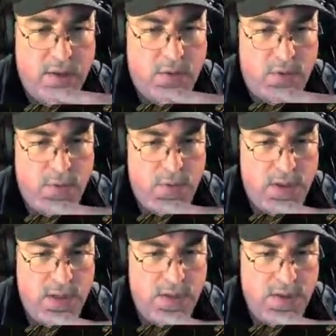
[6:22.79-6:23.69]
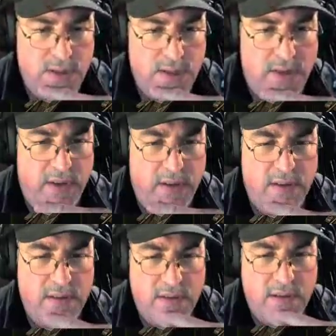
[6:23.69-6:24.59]
through the tier 7
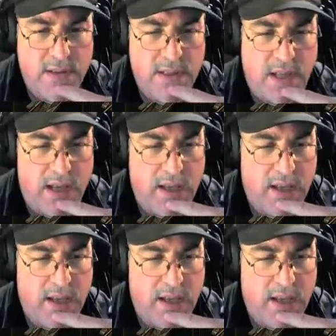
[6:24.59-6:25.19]
tank.